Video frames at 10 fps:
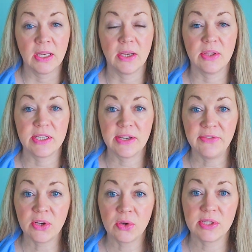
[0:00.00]
Now the
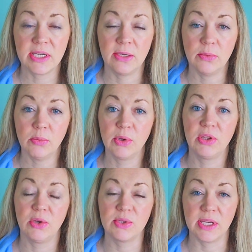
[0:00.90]
difficulty
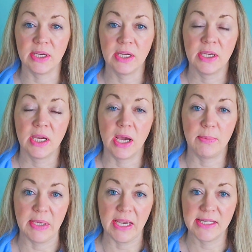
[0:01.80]
with using a
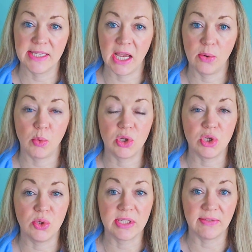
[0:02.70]
BSEN
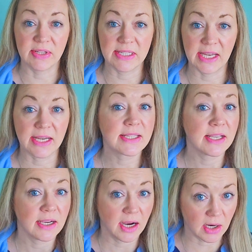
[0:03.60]
1276
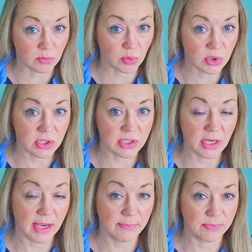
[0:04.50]

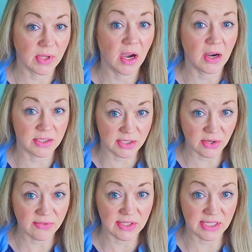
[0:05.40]
hard
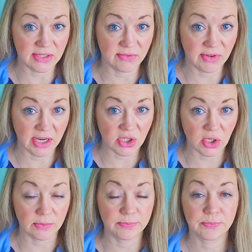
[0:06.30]
surface
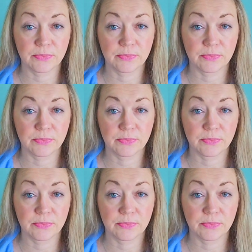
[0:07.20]
disinfection